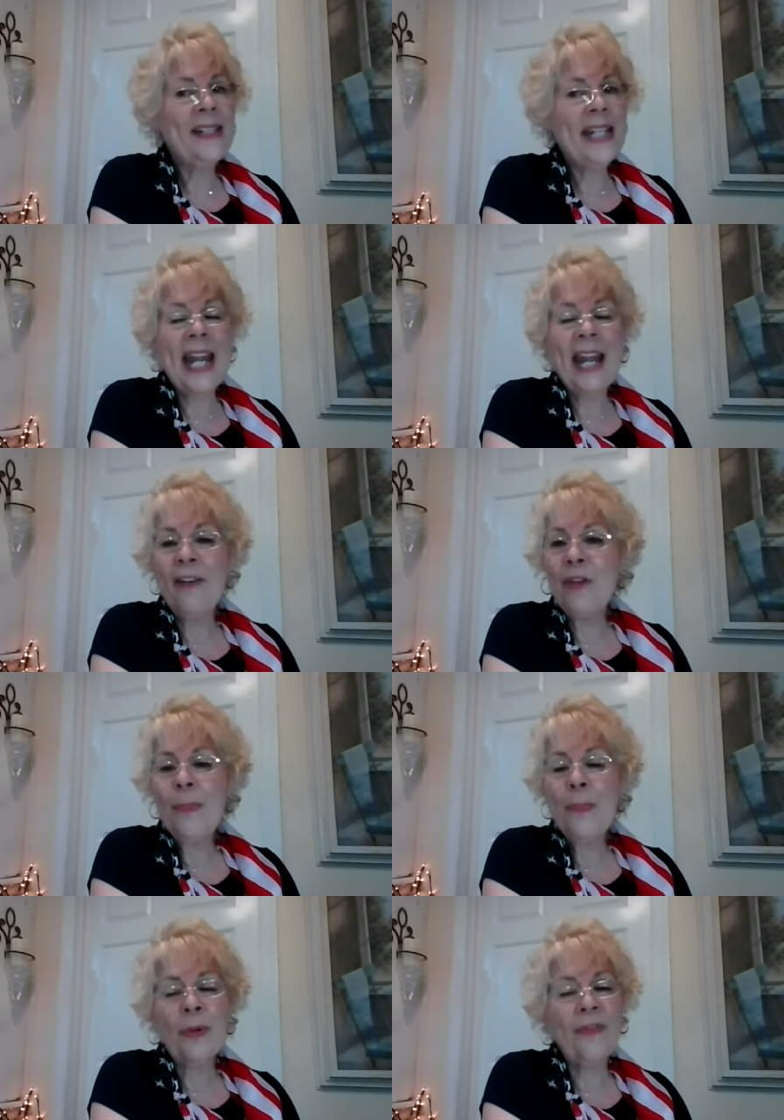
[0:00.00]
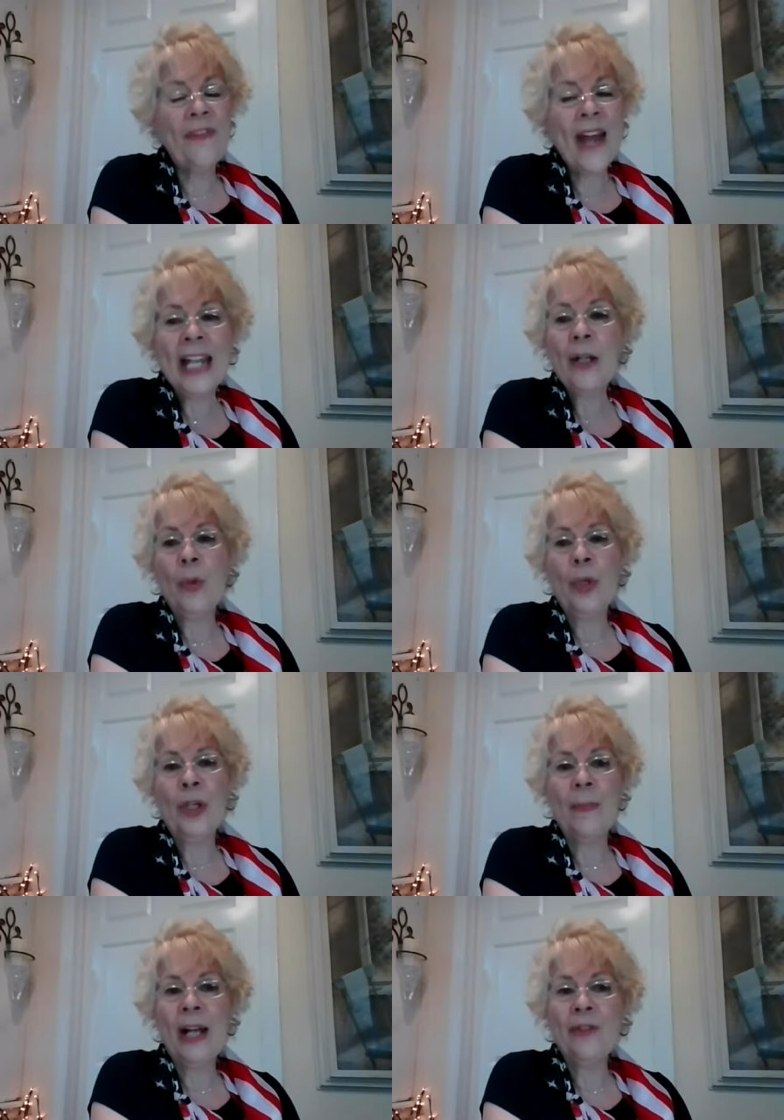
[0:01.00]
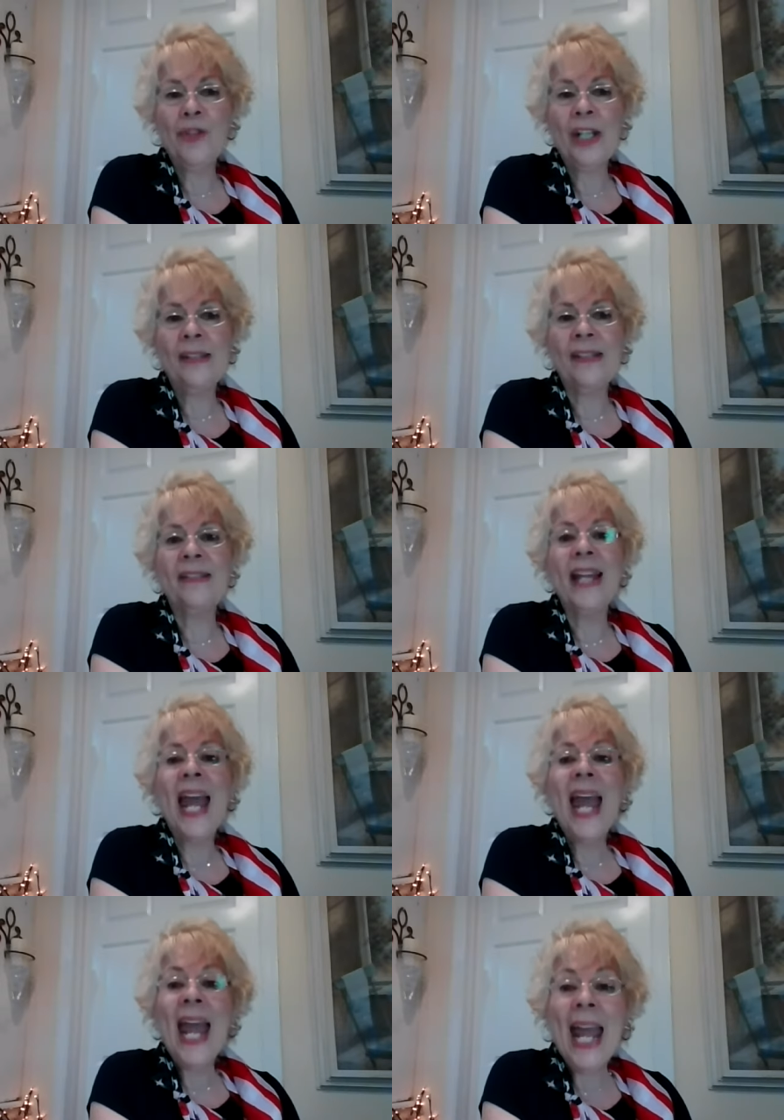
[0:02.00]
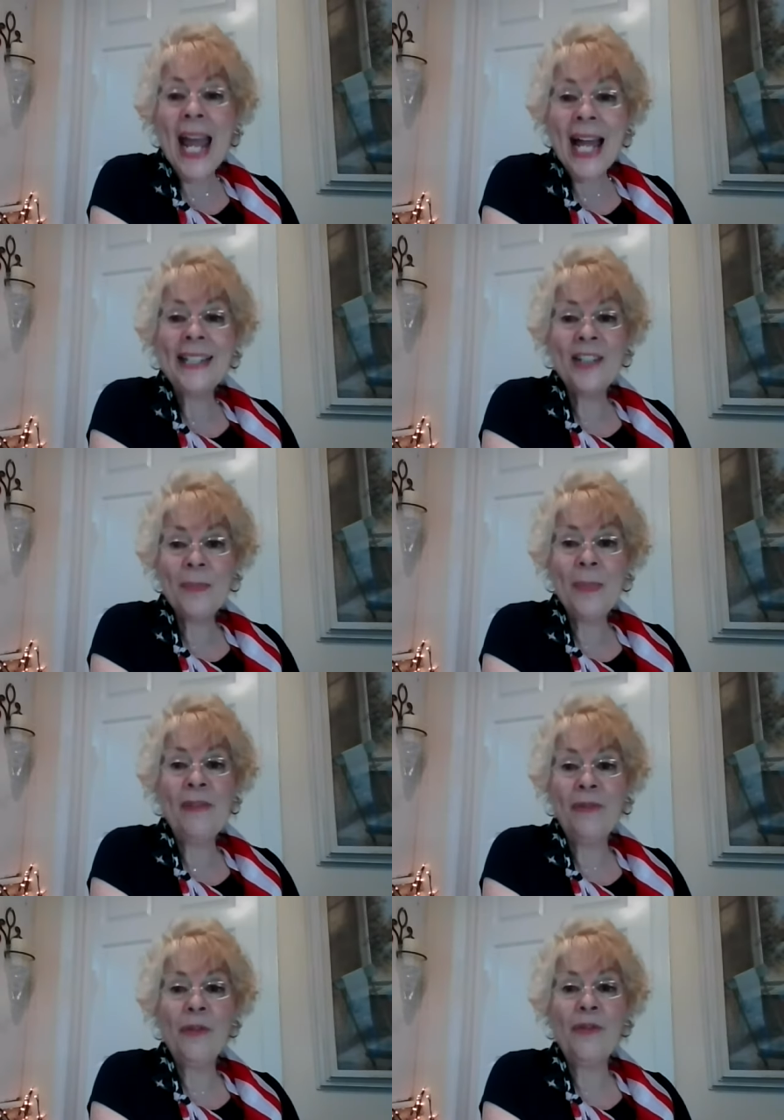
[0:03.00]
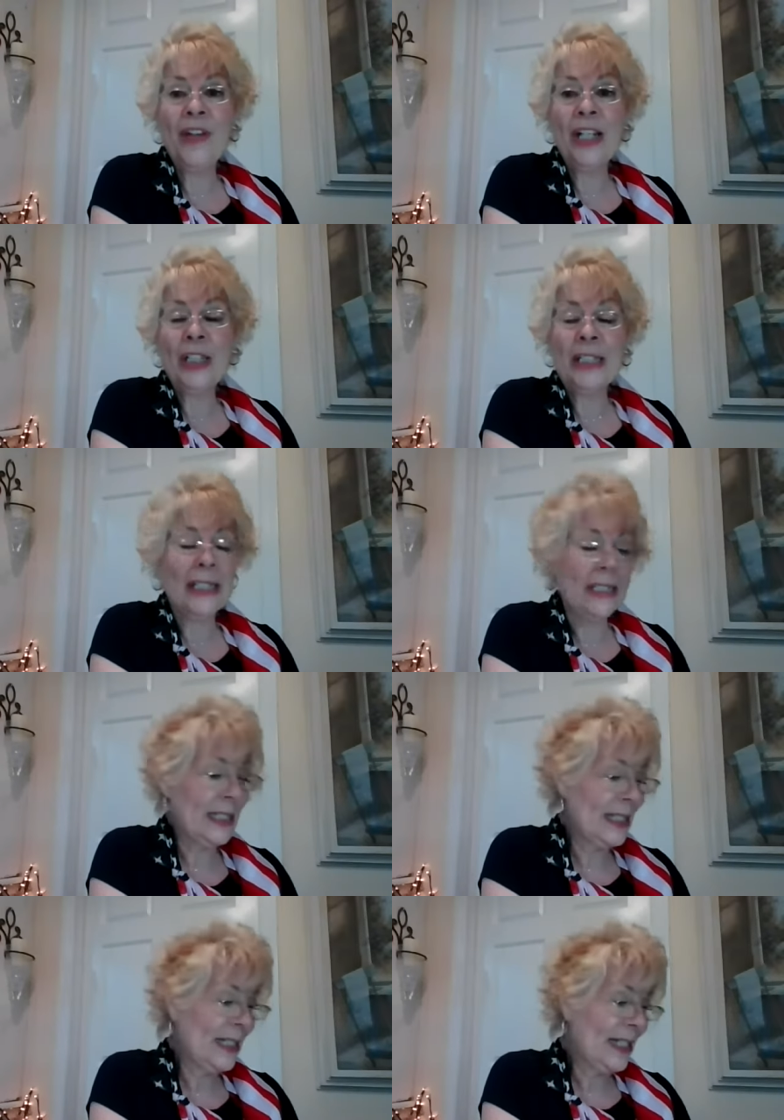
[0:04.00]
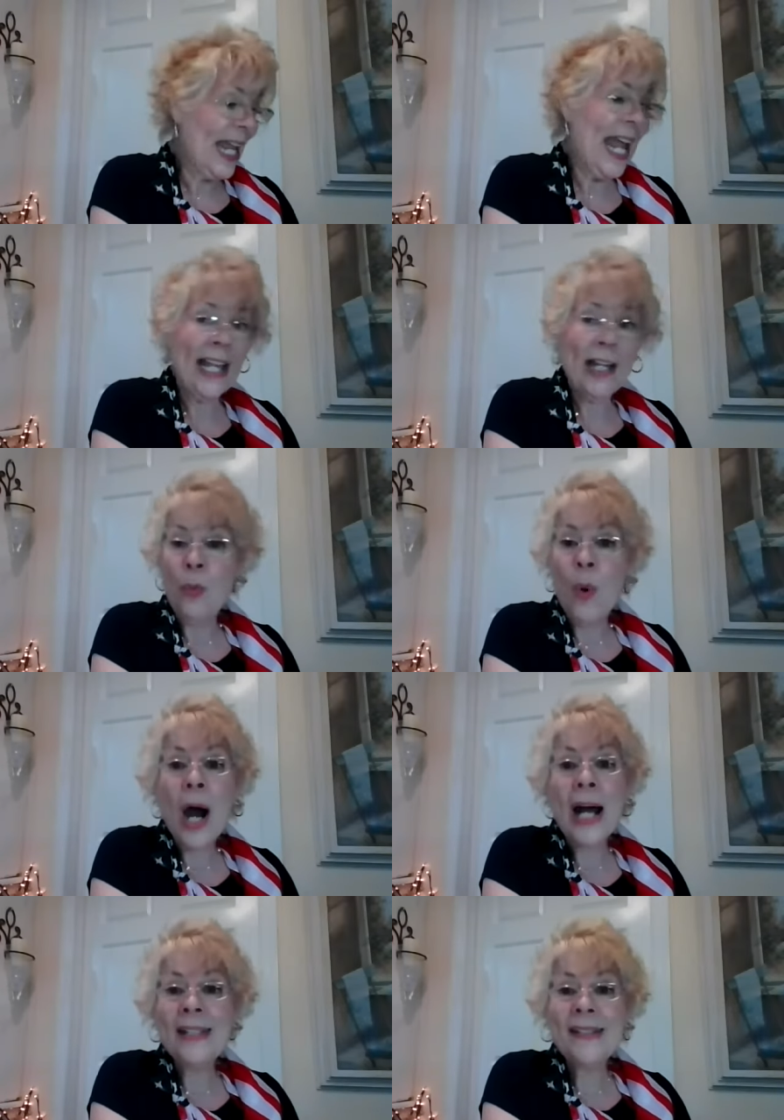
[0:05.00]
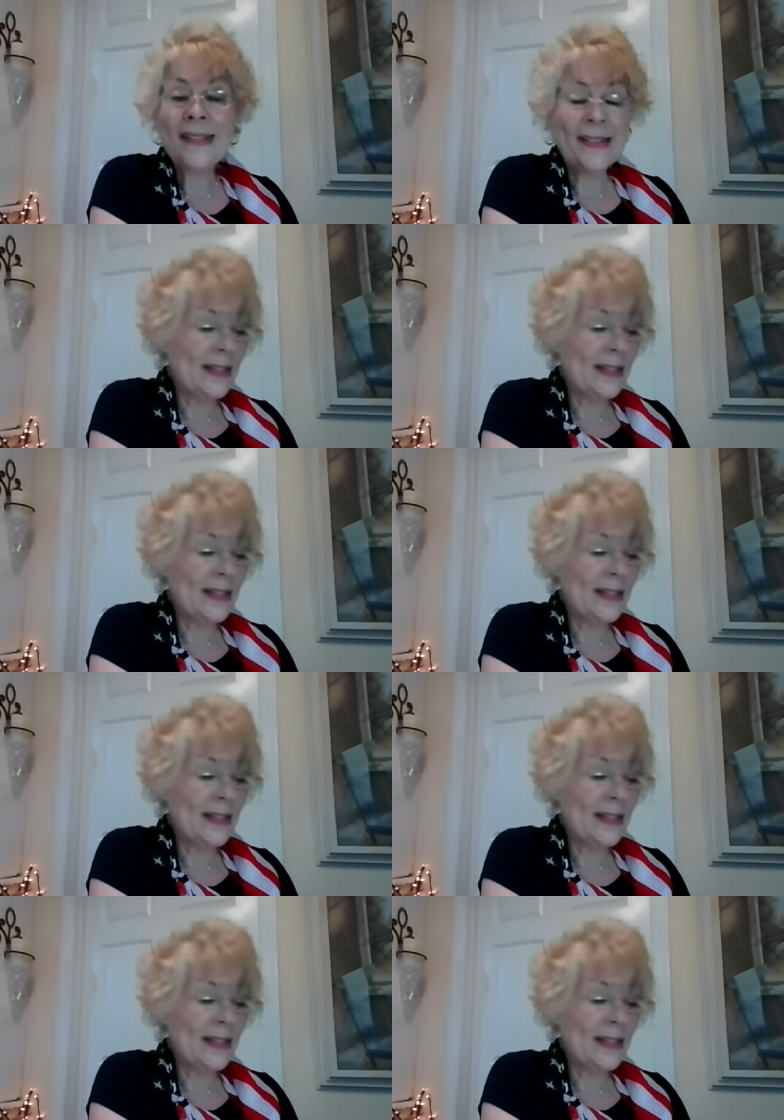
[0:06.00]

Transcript: See, every prophetic word about Jesus had to be fulfilled, and it was.